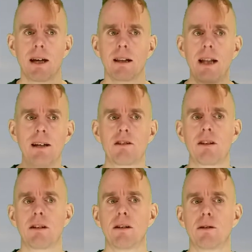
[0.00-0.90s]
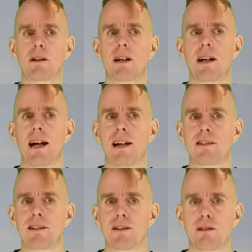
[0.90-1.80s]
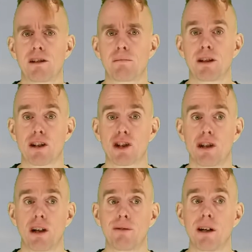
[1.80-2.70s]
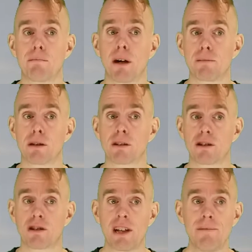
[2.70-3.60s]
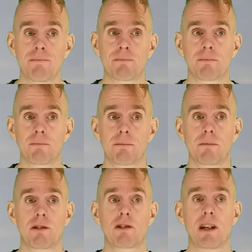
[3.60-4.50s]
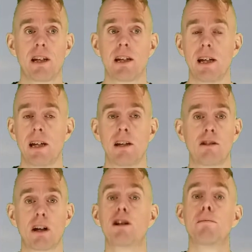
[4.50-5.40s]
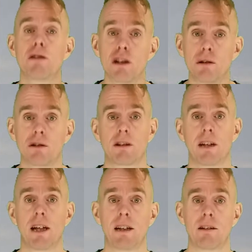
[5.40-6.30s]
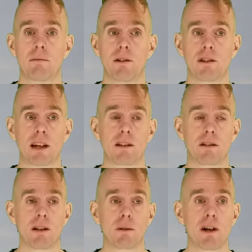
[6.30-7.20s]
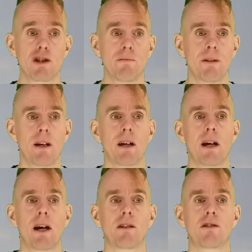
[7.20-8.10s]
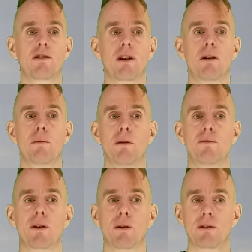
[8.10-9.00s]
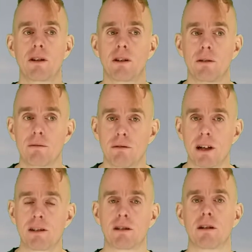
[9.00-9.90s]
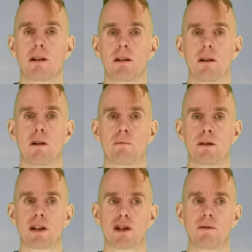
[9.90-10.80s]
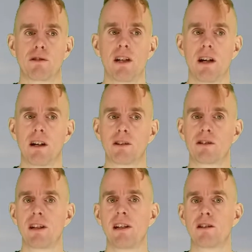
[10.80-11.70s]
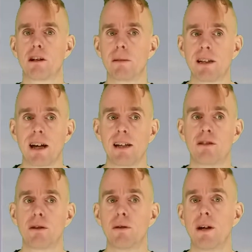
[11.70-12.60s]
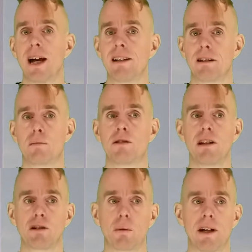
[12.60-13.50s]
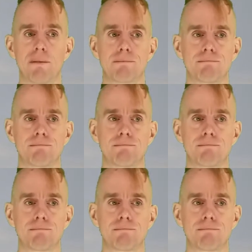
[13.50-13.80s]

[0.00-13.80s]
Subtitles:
Let's look at the rate of production of our byproduct C. C is only produced in the second equation, and so we've got the rate of production of C, RC, is going to be K2 A times D squared.